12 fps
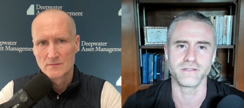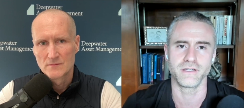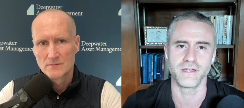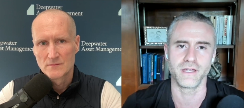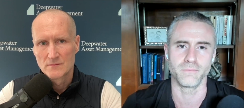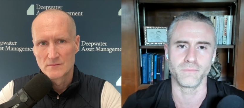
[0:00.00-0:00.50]

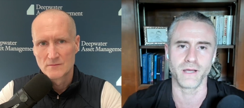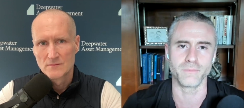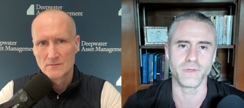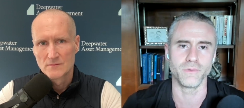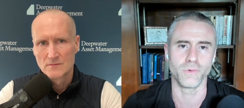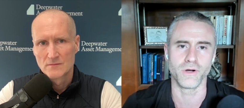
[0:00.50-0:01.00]
Speaker 1: it, it
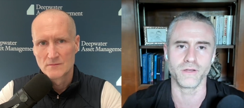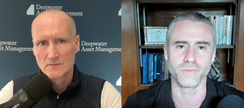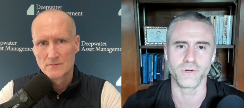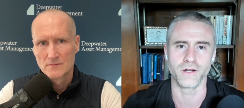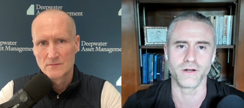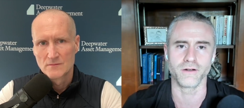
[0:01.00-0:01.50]
might be
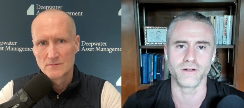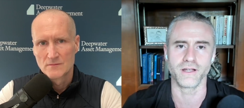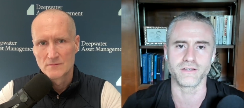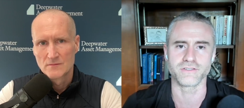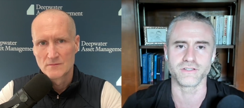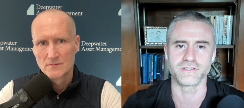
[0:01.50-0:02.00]
one where
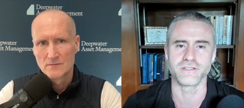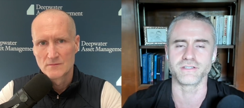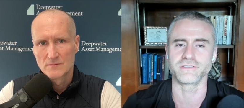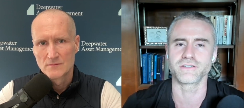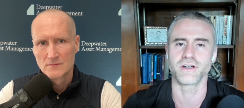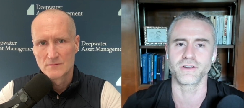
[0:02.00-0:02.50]
it's just
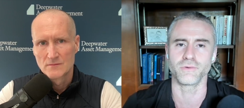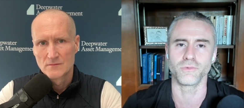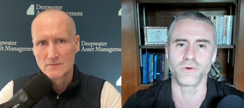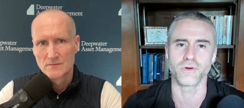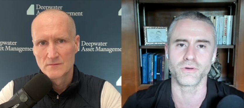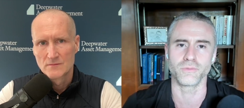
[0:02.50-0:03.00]
this tug of
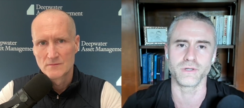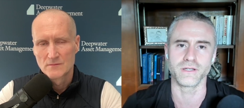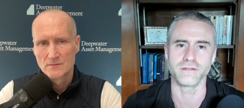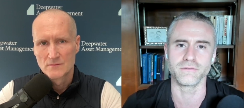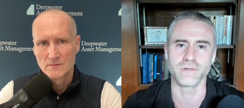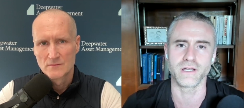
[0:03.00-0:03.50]
war and
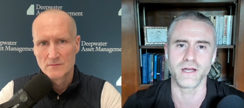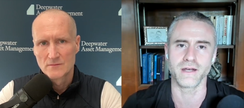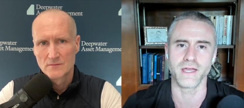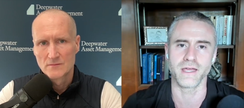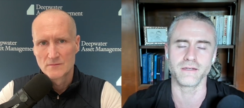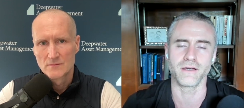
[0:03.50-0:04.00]
we we
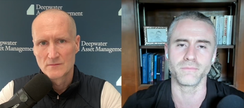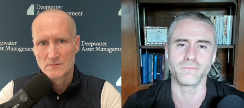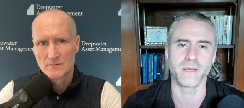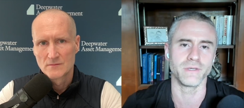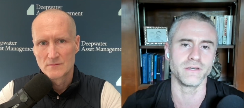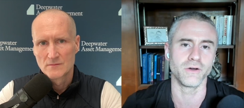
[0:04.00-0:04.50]
kind of end up
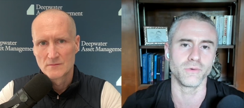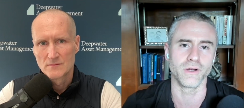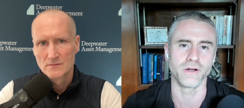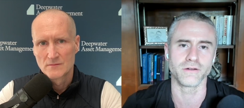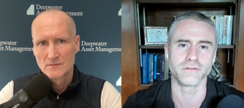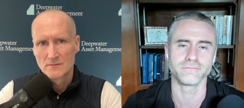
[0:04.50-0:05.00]
maybe
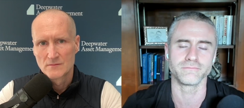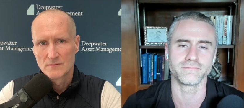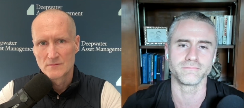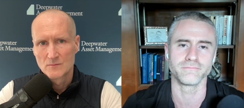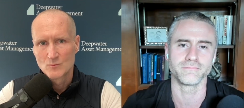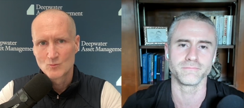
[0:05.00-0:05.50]
nowhere.
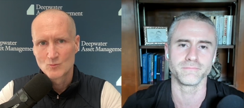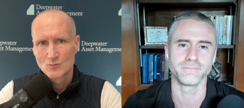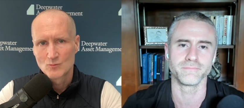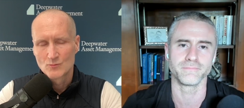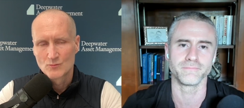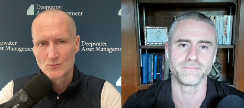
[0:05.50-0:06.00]

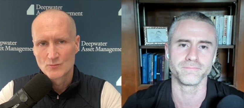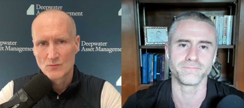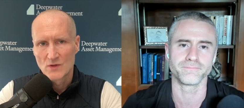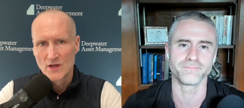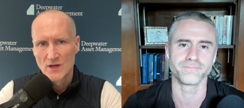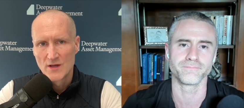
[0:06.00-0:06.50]
Speaker 2: Mm-hmm.
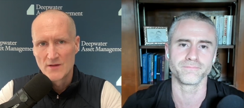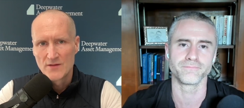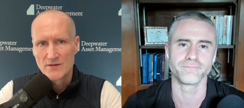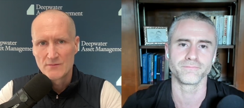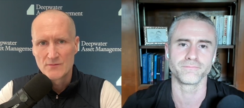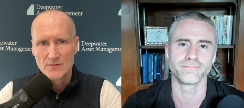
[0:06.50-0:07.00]

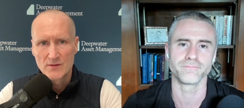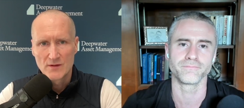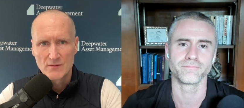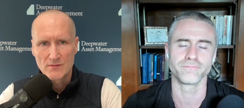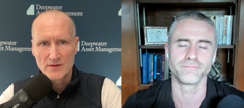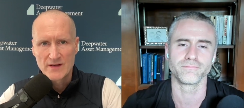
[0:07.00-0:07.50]
The
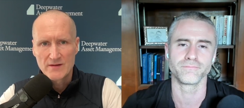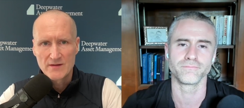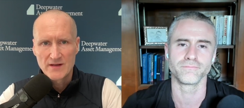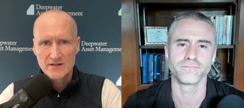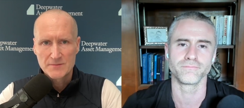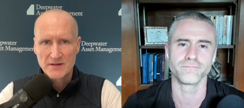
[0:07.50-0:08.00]
rate
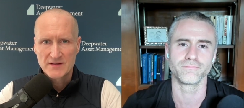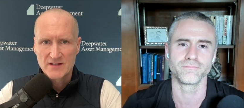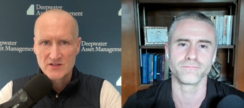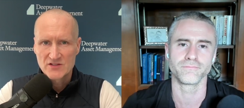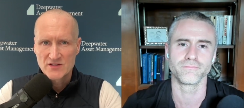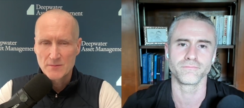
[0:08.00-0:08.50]

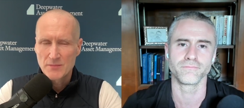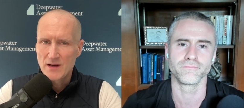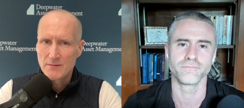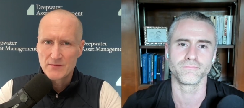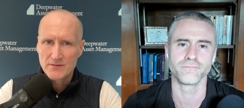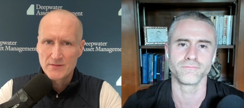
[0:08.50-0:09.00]
expectations are
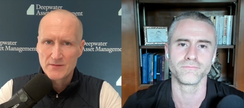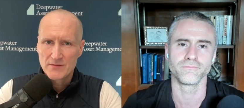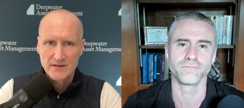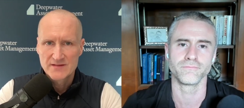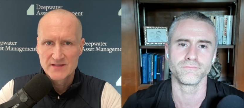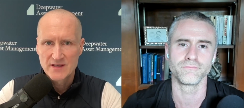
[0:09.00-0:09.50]

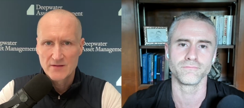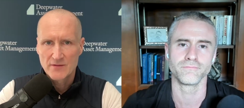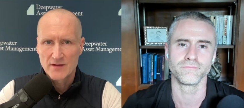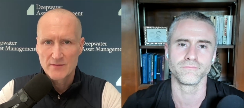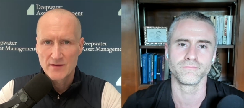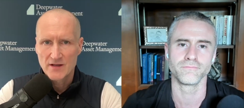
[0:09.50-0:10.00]
probably sitting
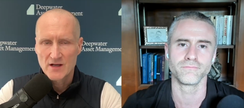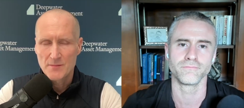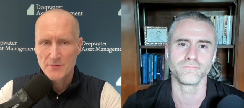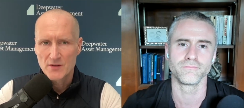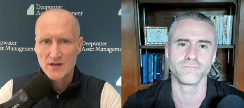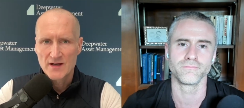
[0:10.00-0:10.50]
right around a
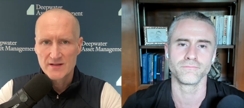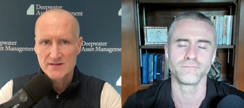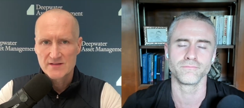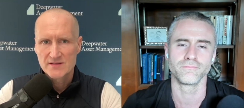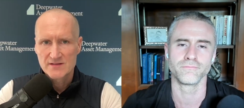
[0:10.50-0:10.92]
couple cuts